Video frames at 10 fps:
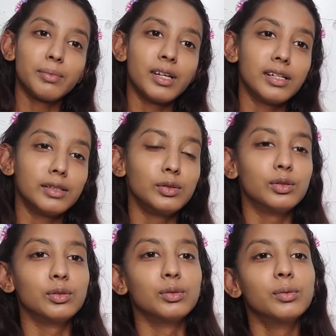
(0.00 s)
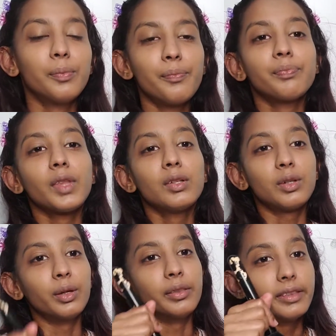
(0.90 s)
I'm gonna do.
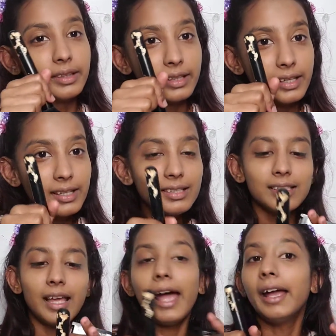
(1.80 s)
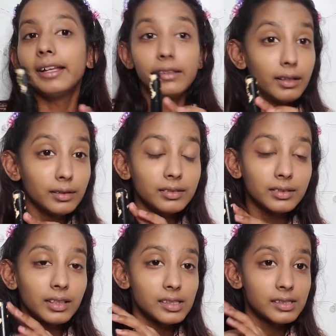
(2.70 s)
So this
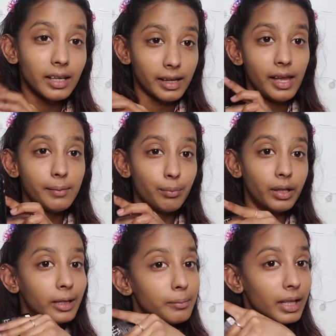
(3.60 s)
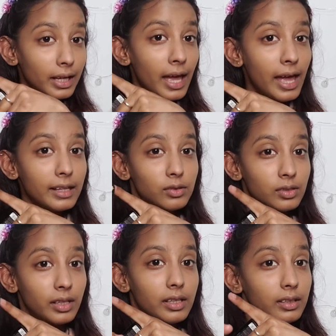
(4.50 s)
is like blame the cats.
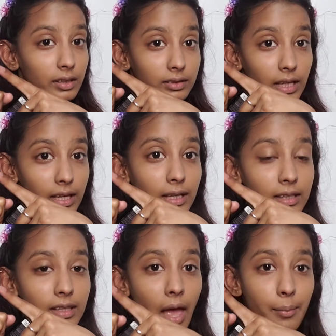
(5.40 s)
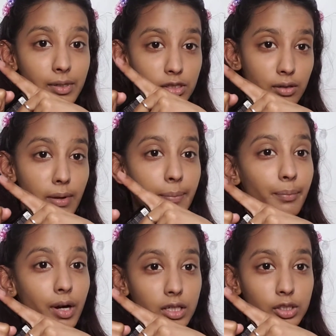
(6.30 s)
Like, they damaged my
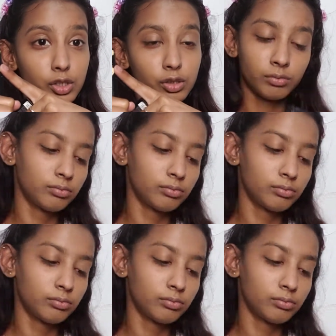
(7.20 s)
brush.